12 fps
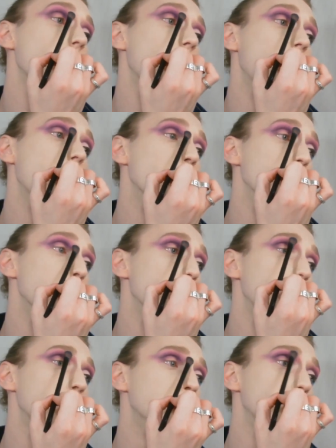at our
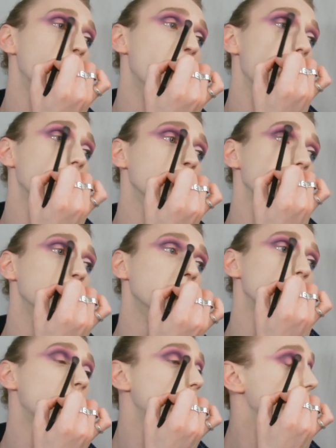brow. We
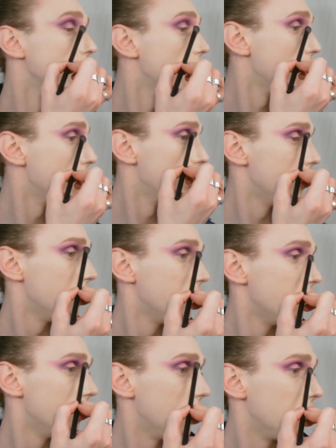don't want
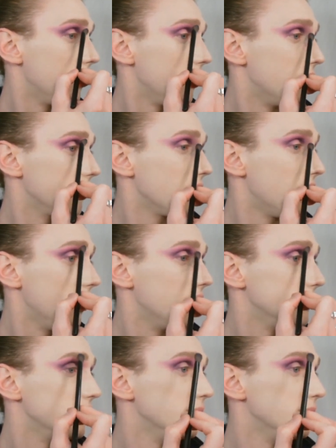a lot of colour to